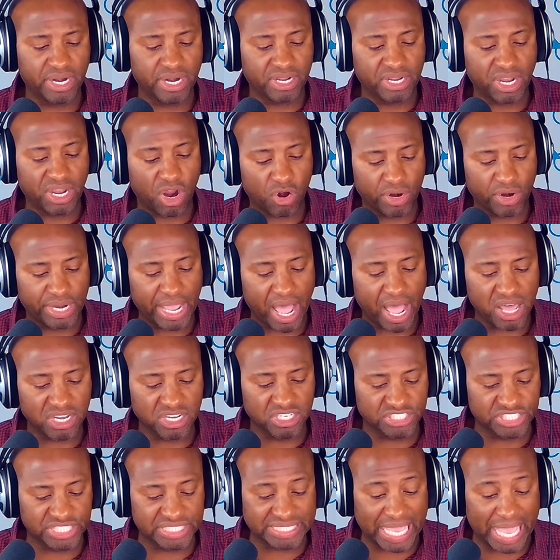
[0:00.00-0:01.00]

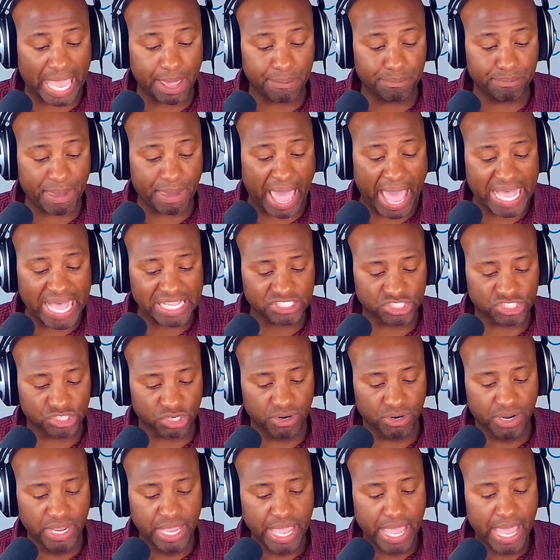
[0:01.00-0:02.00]
cardiologist and
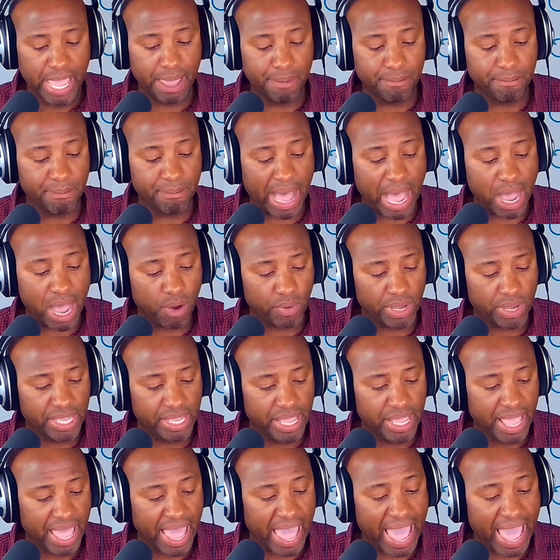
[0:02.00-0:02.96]
pastor in Maui,